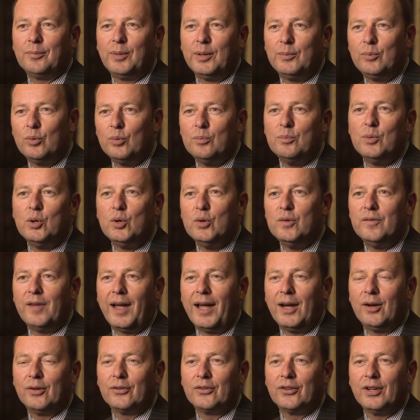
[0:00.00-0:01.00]
People move
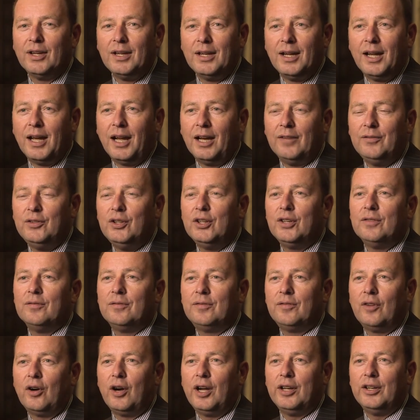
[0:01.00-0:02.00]
out, and if you can
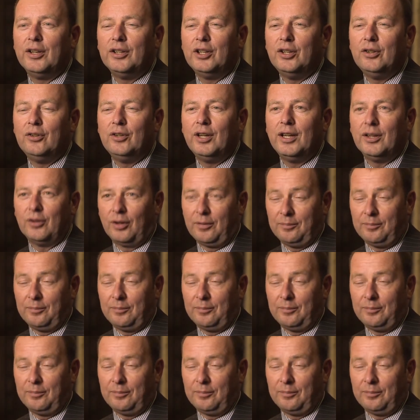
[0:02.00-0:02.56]
find a unit,